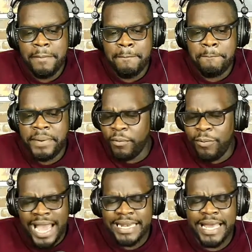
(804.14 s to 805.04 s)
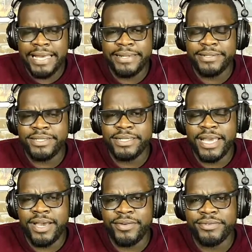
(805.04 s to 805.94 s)
But why not
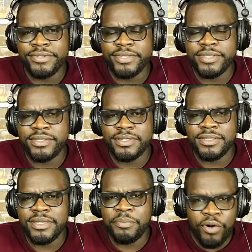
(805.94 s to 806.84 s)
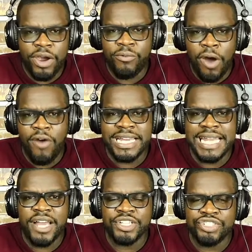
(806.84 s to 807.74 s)
denounce the boy walking down
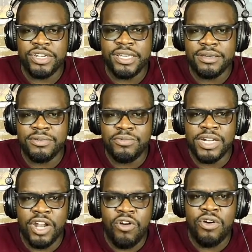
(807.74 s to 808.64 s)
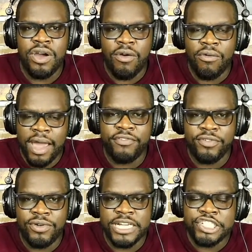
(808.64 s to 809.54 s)
the street with a long
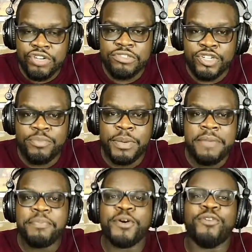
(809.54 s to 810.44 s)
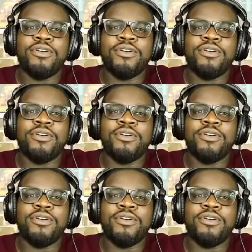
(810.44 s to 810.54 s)
rifle and shooting 2 people?